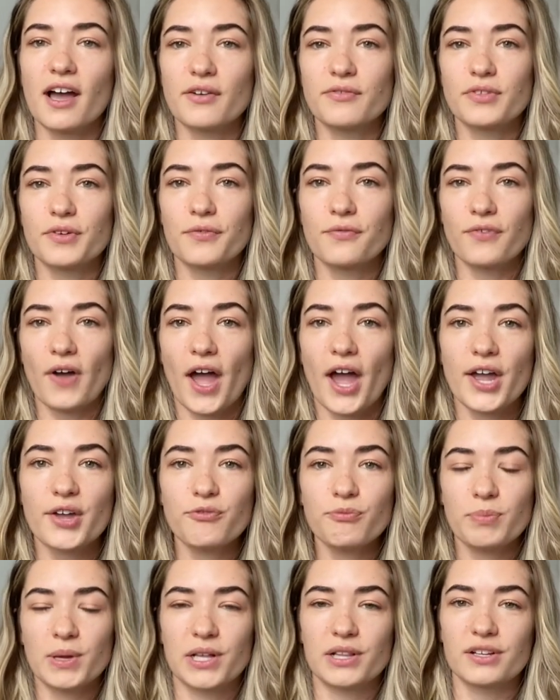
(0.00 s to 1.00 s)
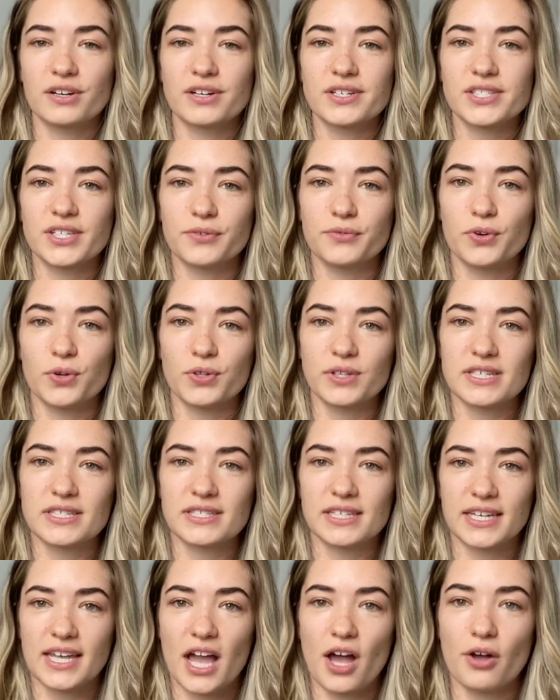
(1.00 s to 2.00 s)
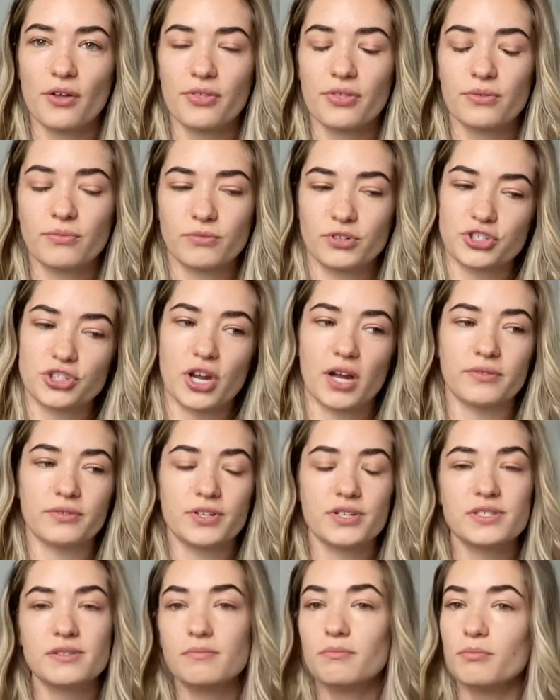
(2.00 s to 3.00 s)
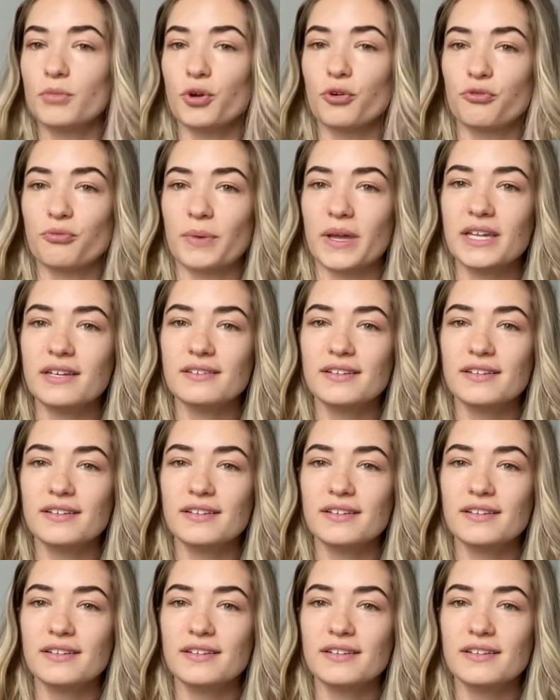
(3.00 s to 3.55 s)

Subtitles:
of the 5 pillars of holistic health, which covers movement,